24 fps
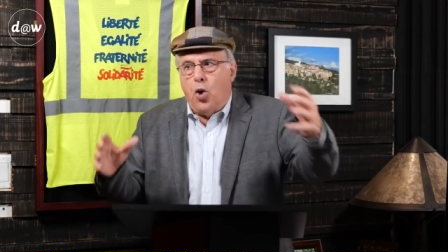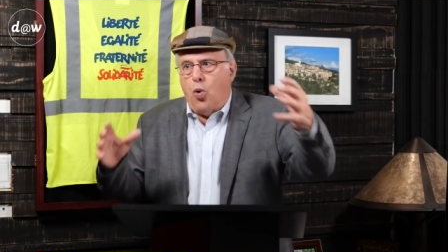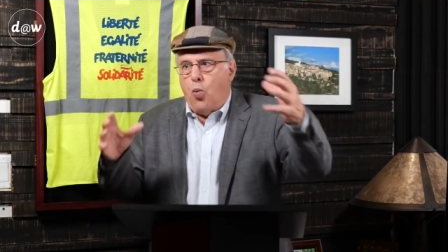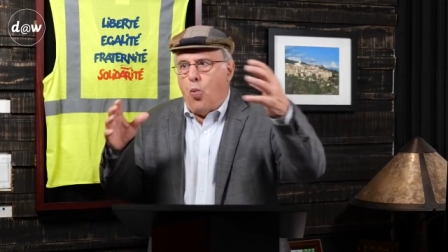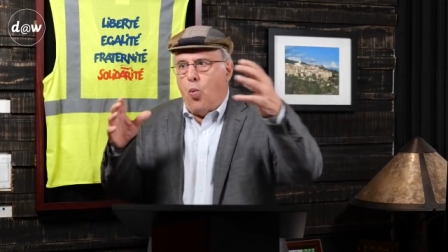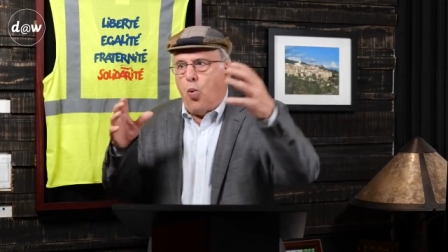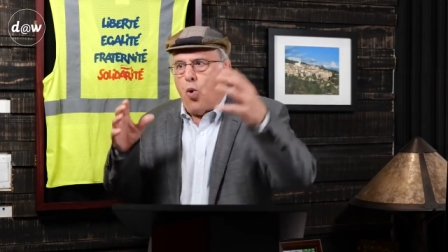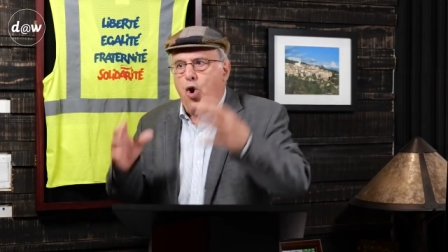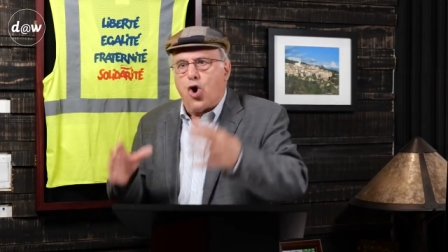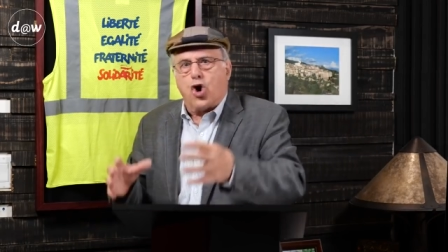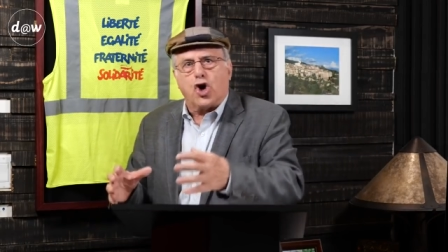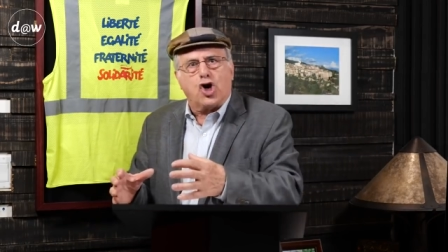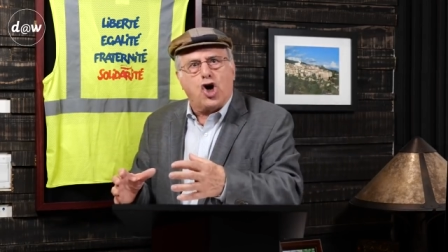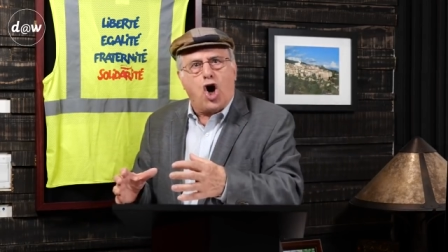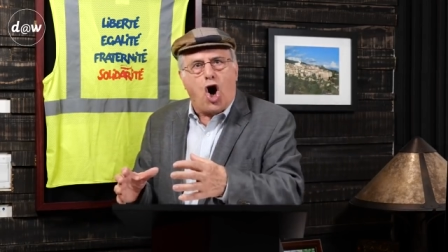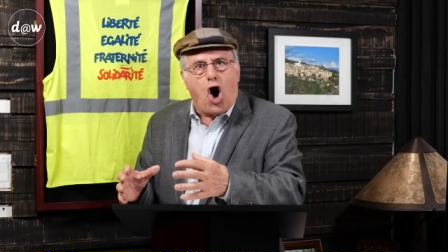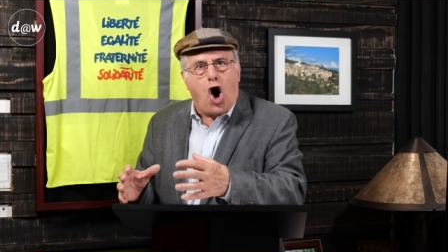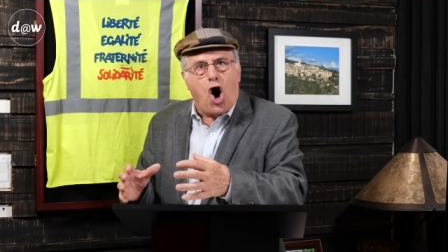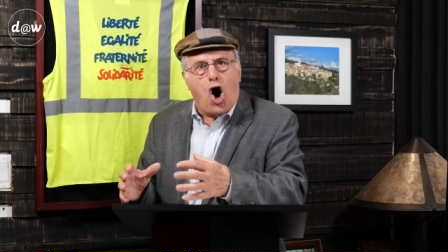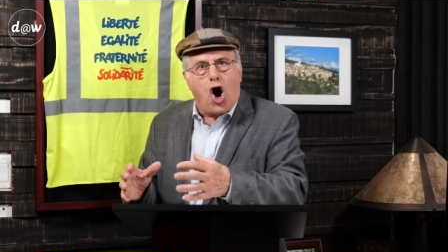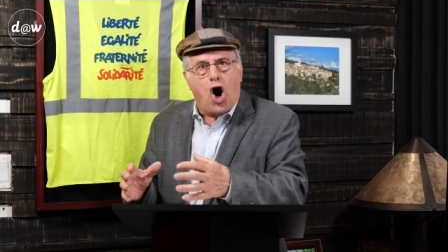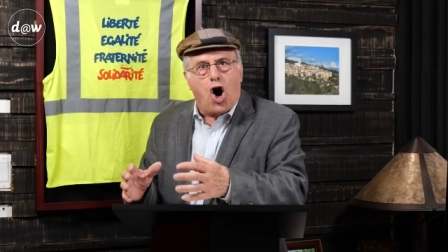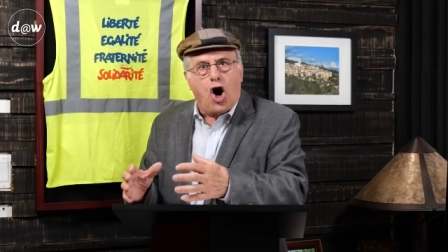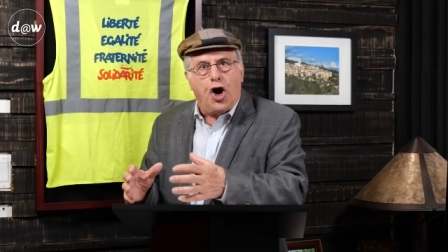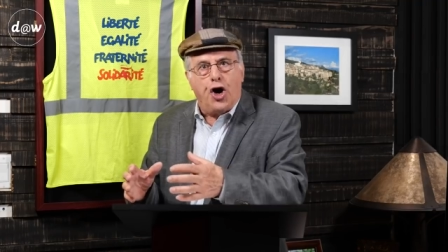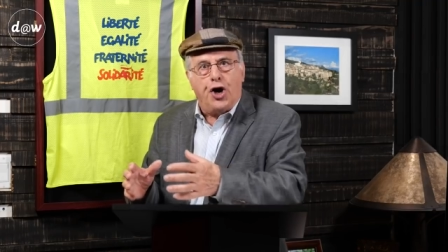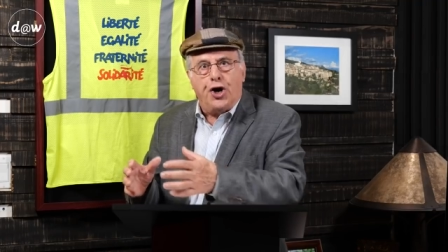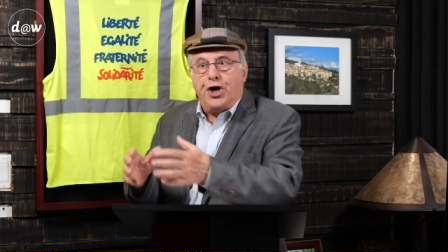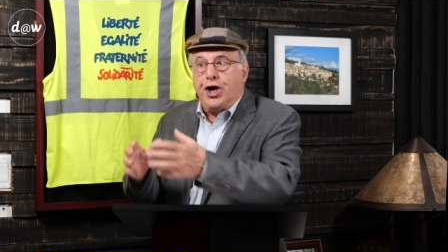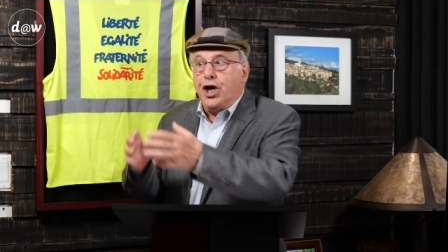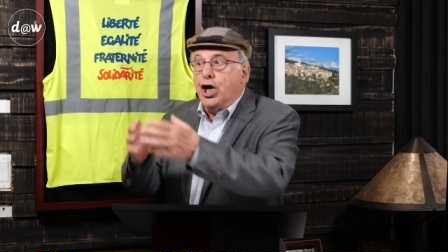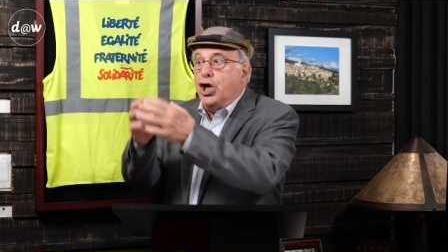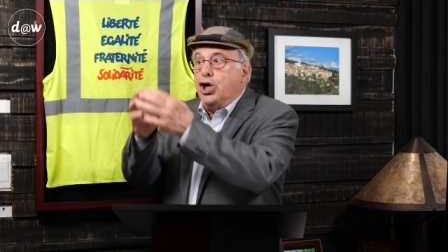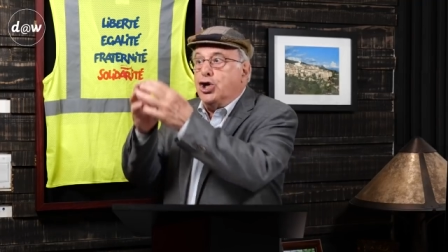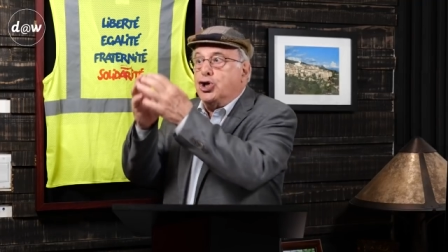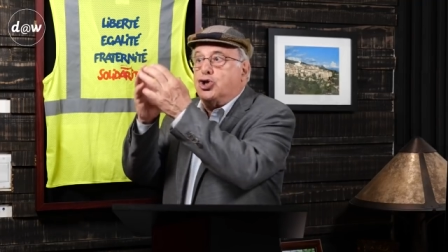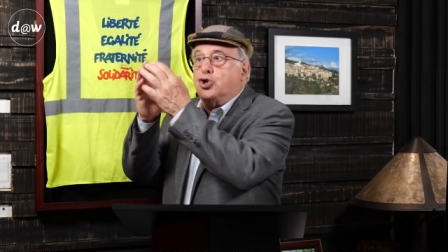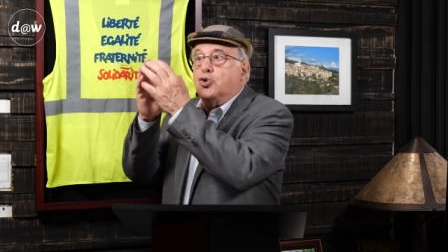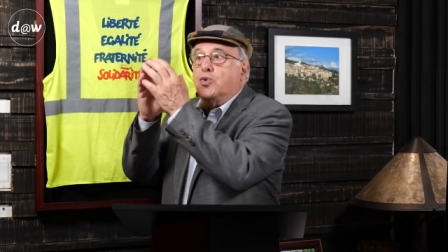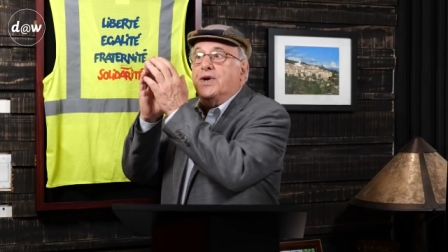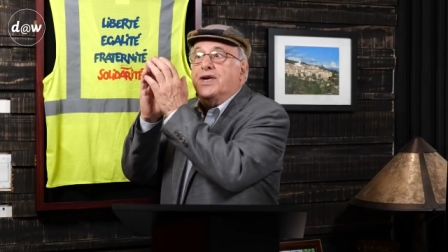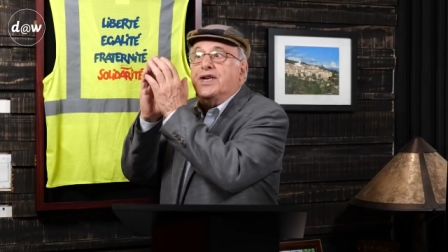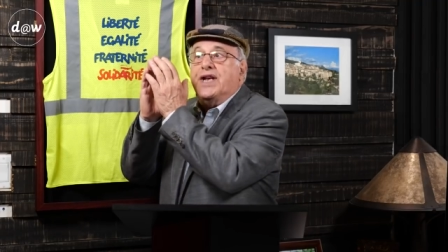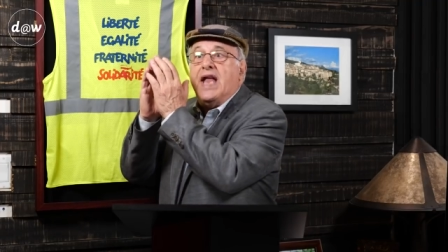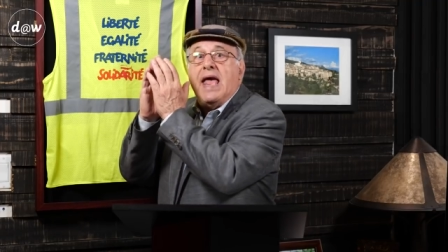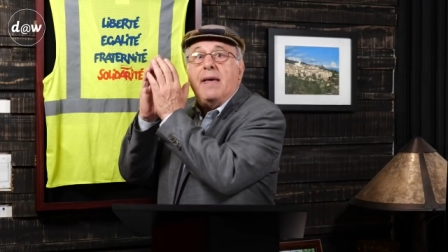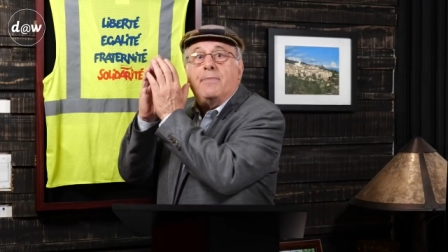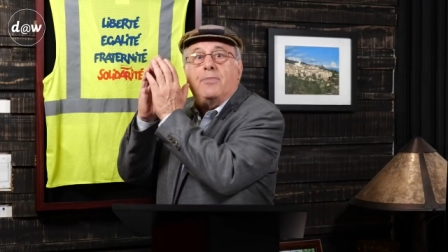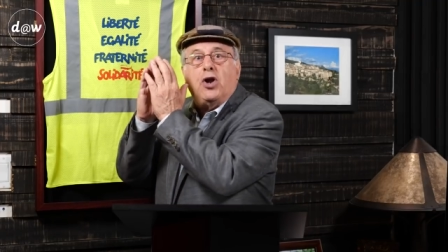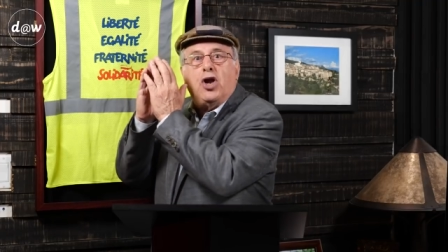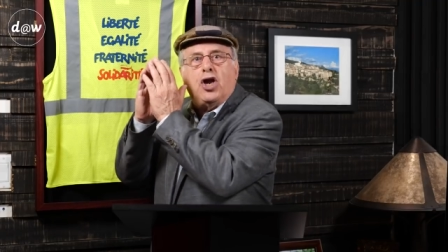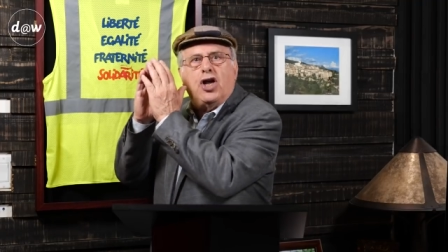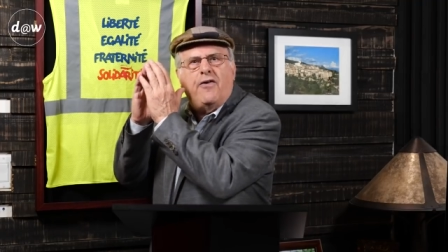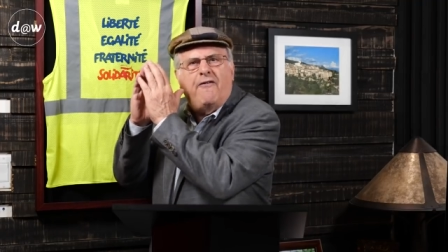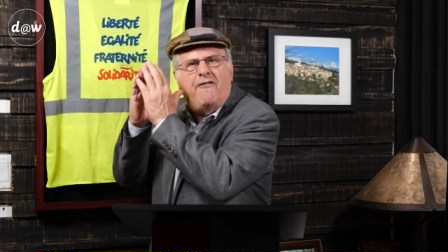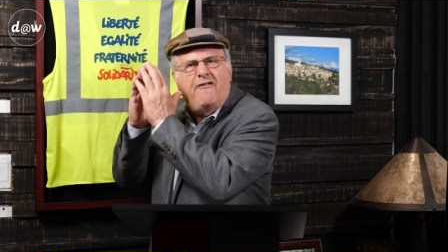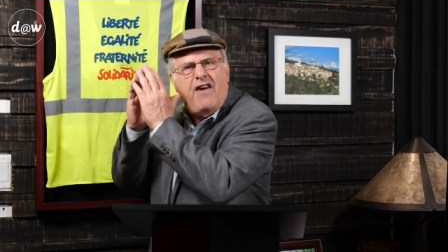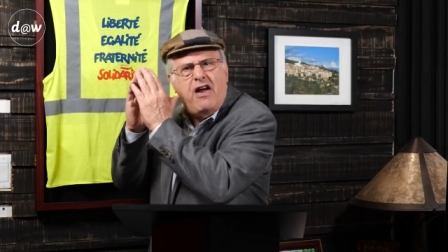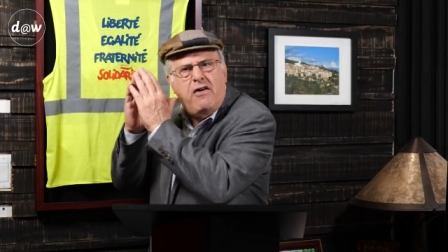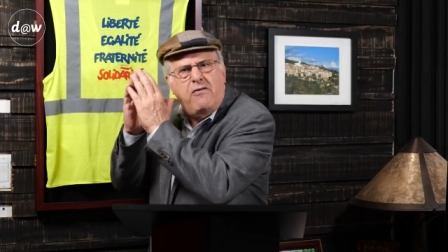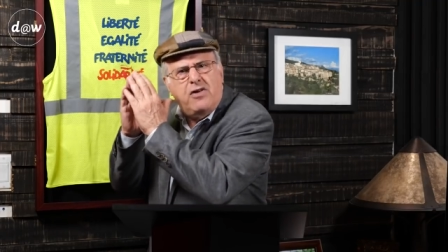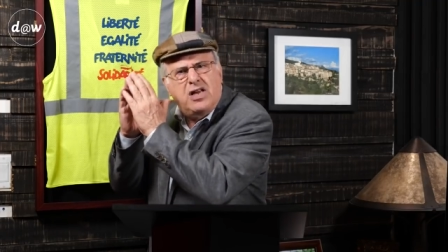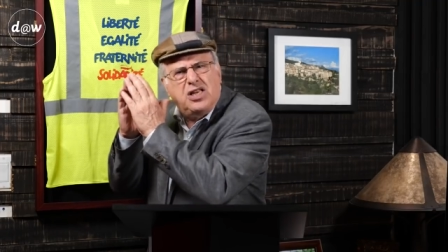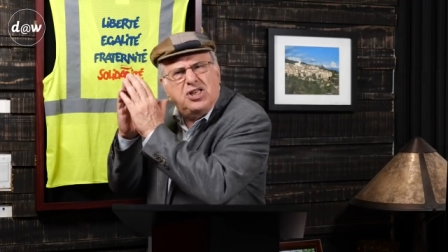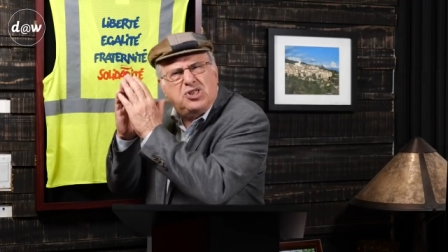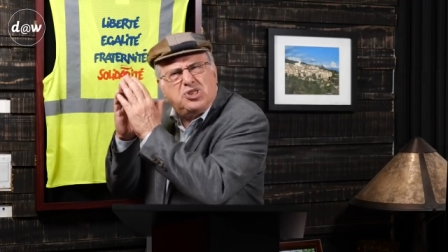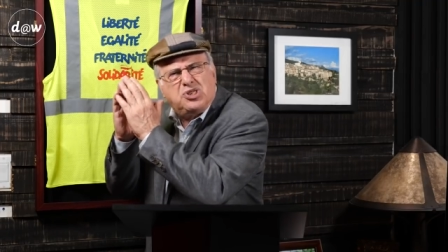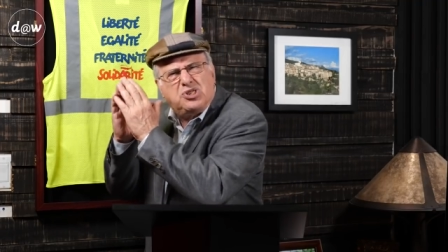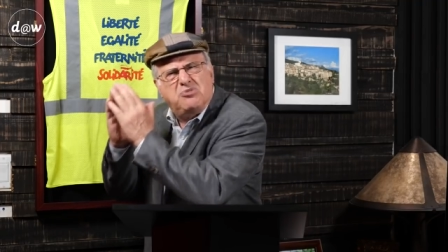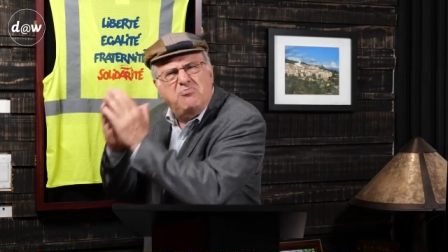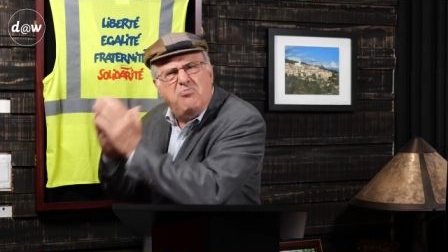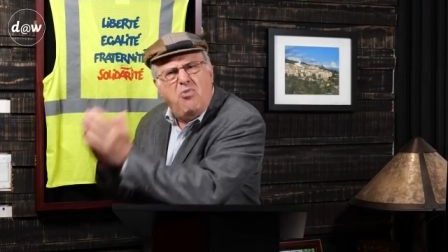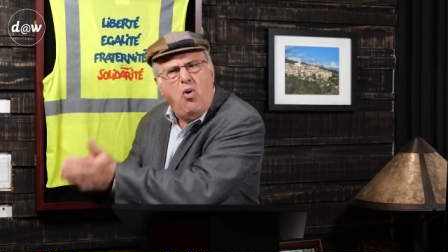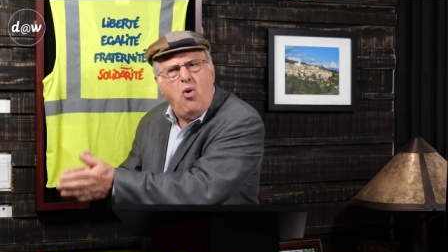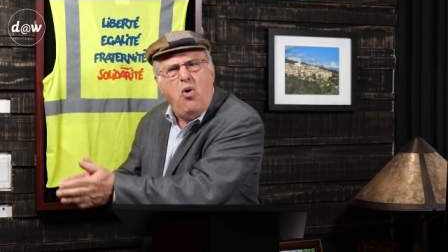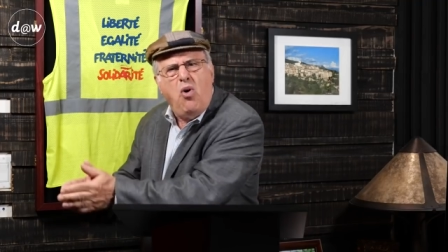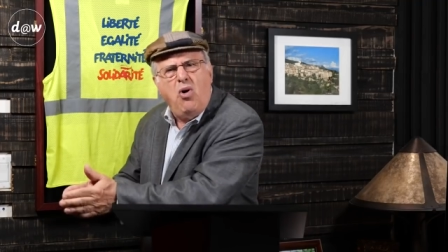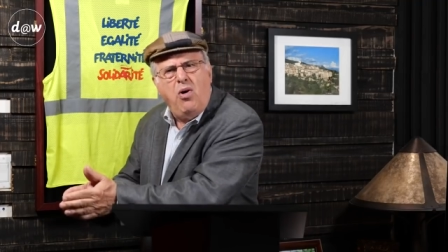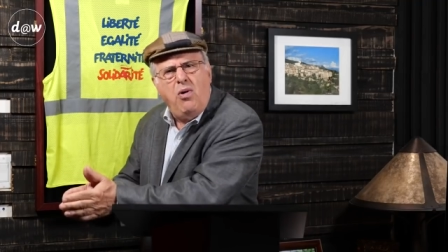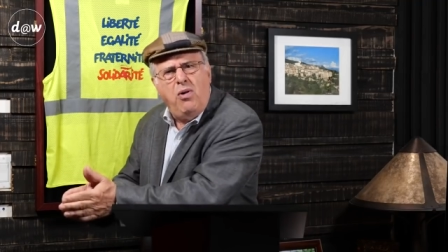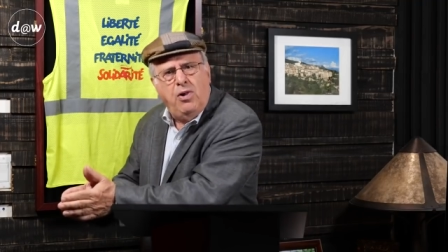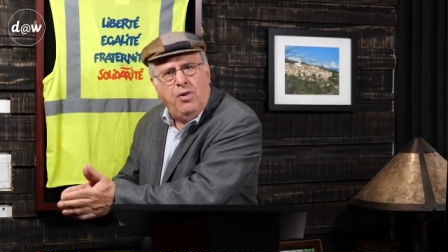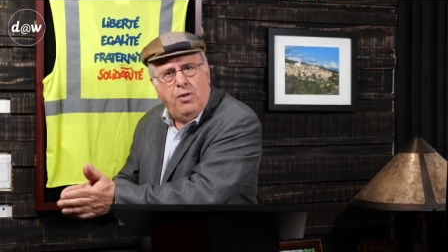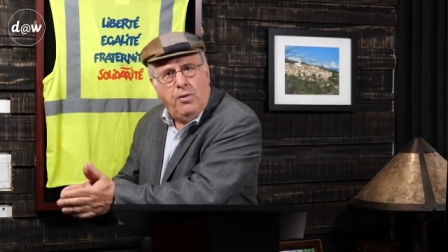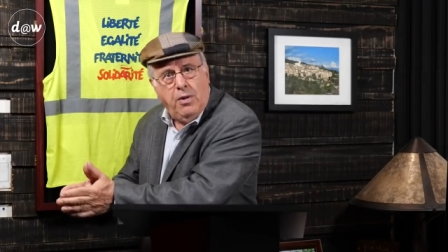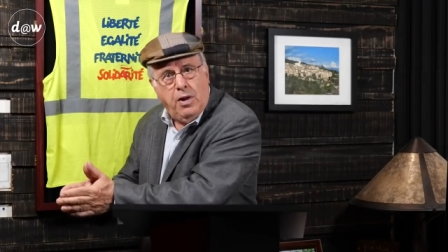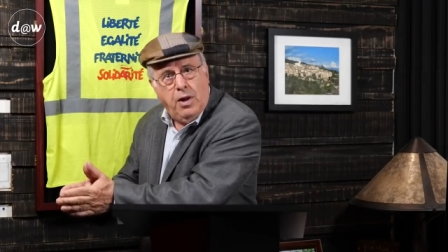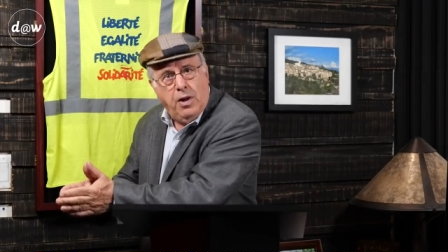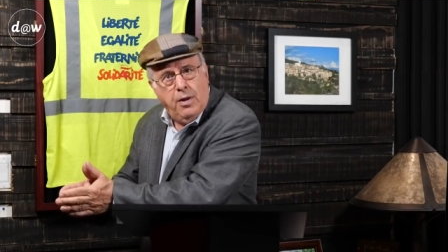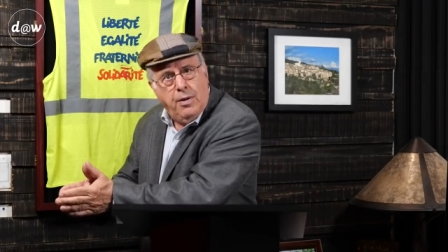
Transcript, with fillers: work hard to enable a very small